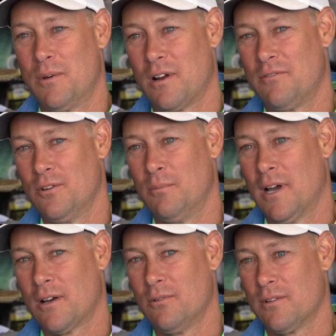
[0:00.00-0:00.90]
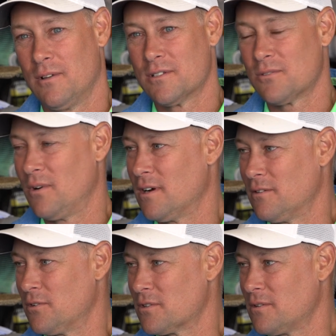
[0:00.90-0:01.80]
but I flew back with Lynn Swann
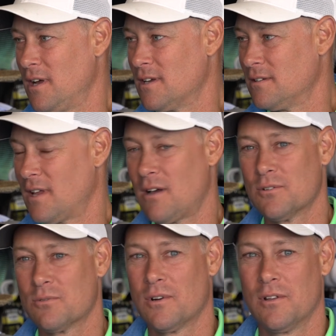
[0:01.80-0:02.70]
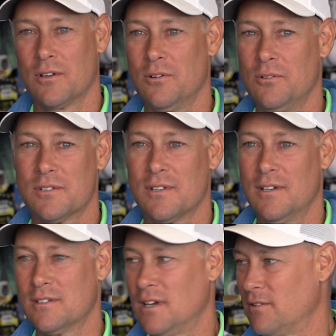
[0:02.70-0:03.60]
in first class, and that was one of the coolest
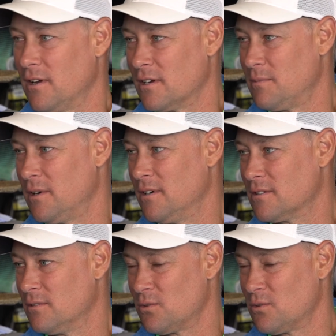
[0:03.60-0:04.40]
things I ever got experience.